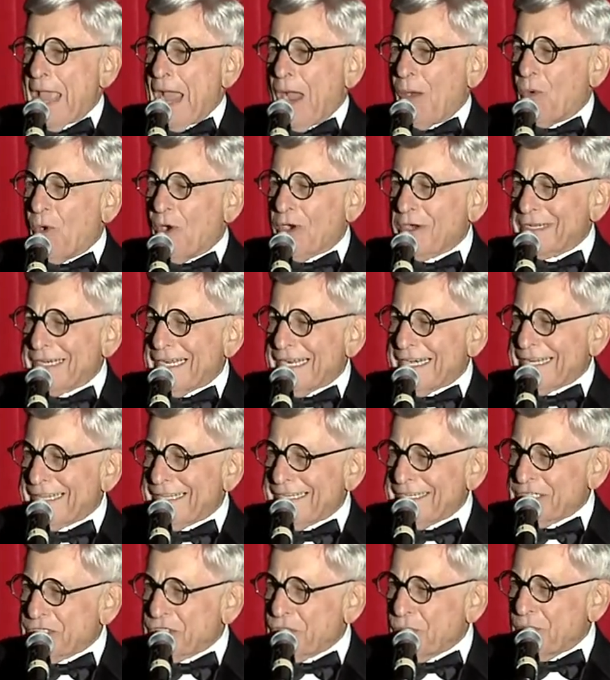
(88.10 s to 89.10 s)
I walked out of
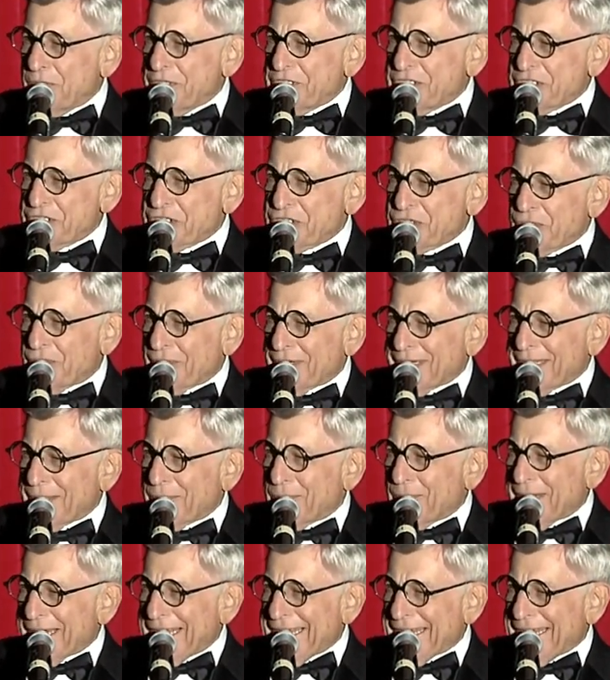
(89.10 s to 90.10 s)
there 2 inches shorter
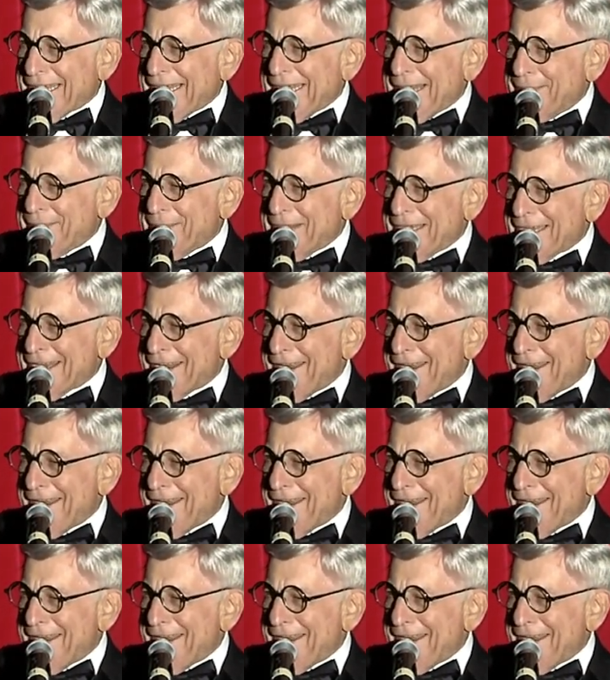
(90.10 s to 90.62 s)
than when I came in.